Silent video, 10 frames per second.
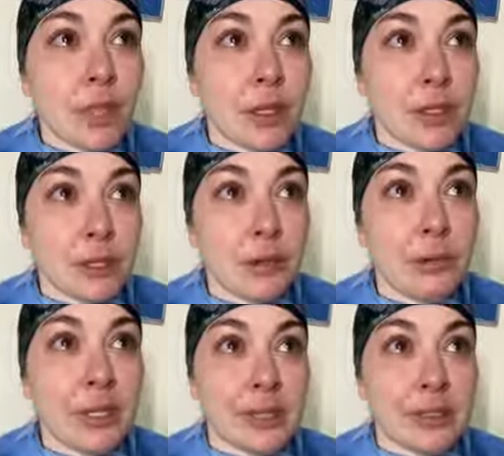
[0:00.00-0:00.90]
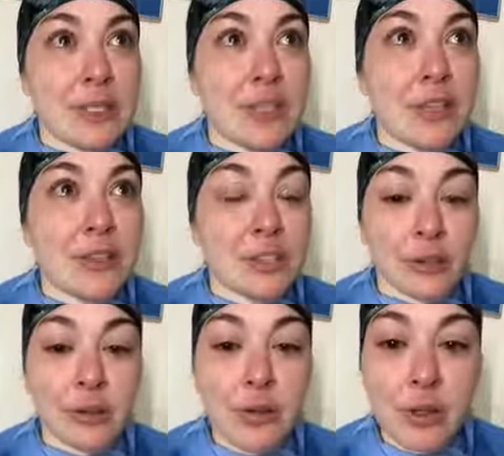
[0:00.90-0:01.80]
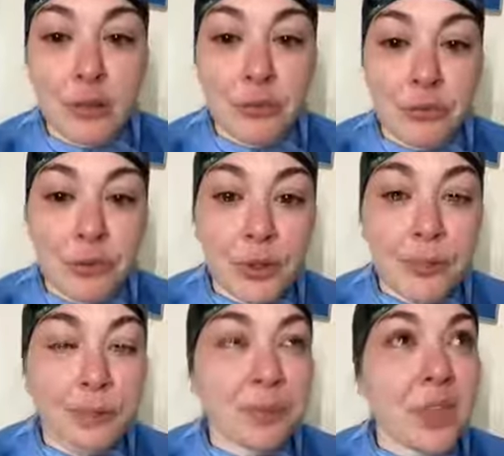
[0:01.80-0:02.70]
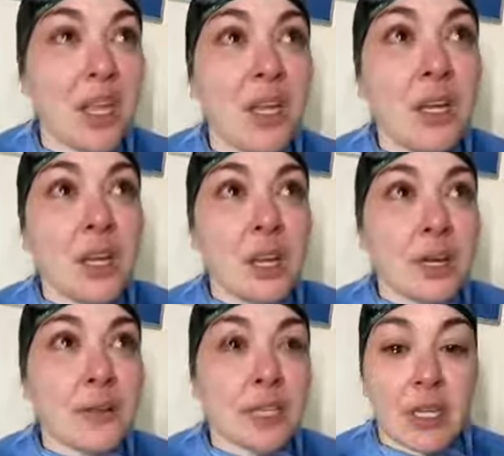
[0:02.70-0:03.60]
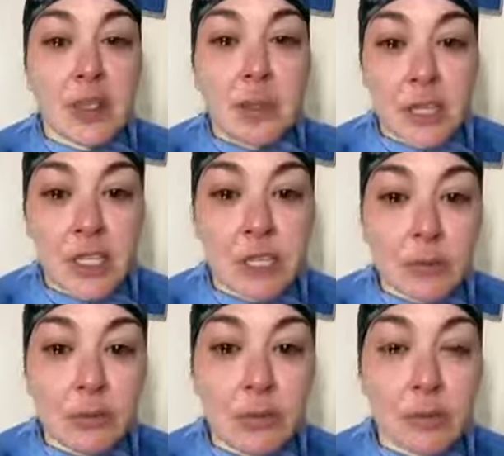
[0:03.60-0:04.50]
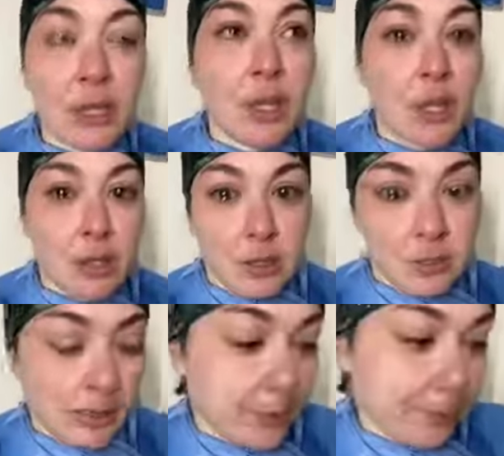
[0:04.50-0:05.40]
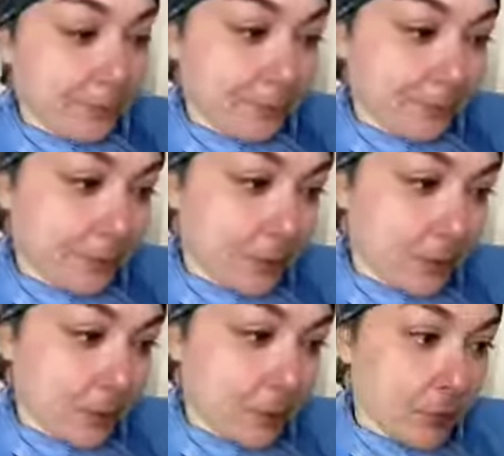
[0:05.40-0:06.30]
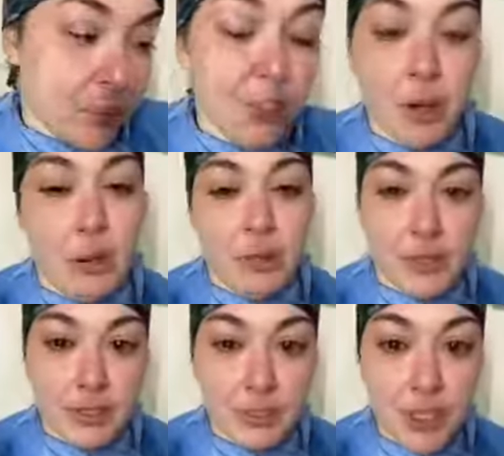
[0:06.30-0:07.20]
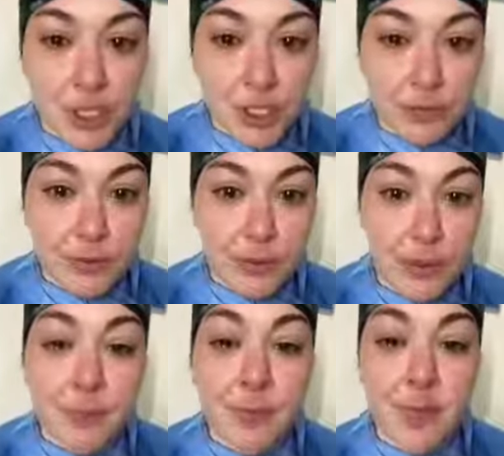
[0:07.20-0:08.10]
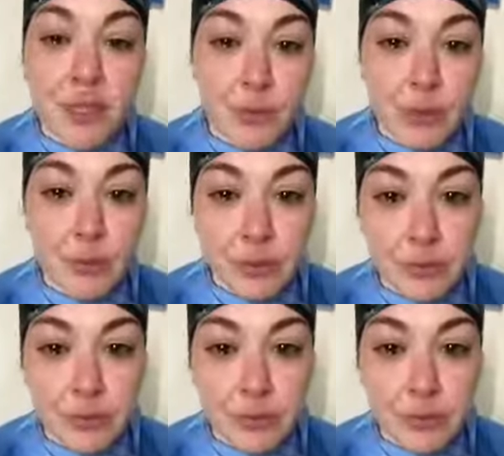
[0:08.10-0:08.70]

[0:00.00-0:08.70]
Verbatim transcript: you know, and sure enough, they take the patient away from me. And then almost two hours into the shift, they switch me